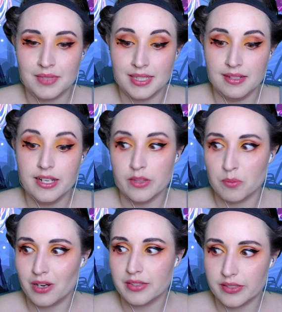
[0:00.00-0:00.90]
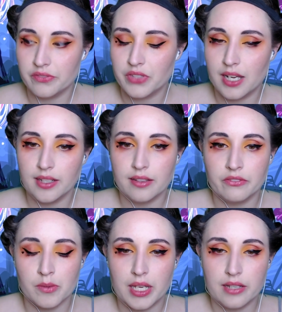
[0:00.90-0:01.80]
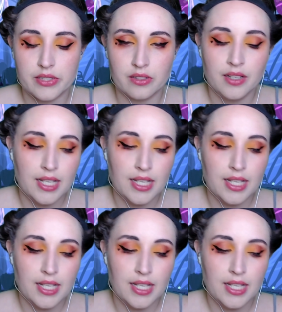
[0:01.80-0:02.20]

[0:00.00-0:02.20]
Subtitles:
in the process of dying from cancer.